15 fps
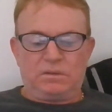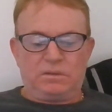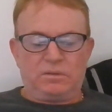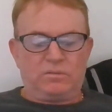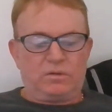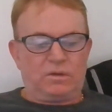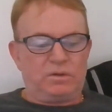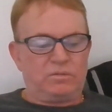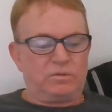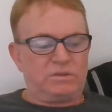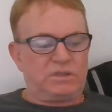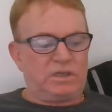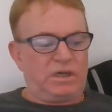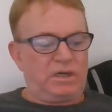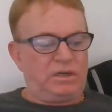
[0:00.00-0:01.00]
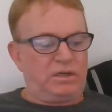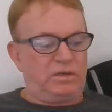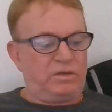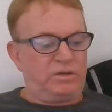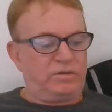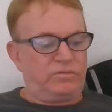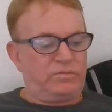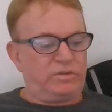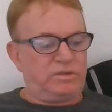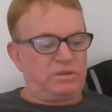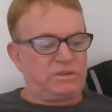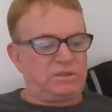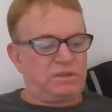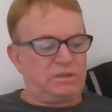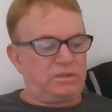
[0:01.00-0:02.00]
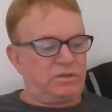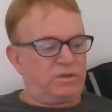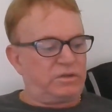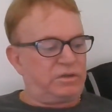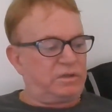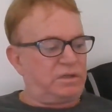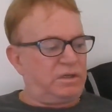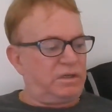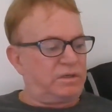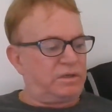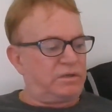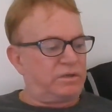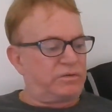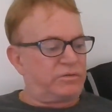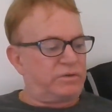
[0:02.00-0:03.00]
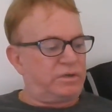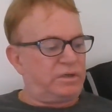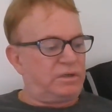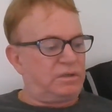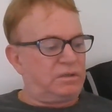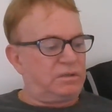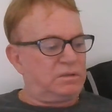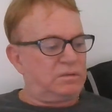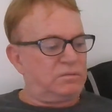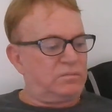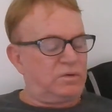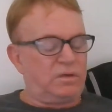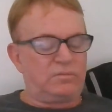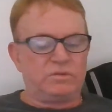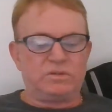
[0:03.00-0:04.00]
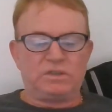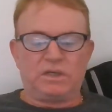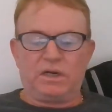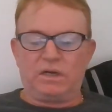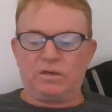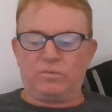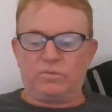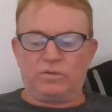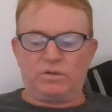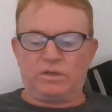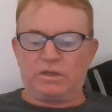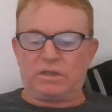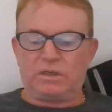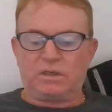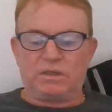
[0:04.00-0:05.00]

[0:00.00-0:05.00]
Why would you go to university and not get a degree? Why would you go to work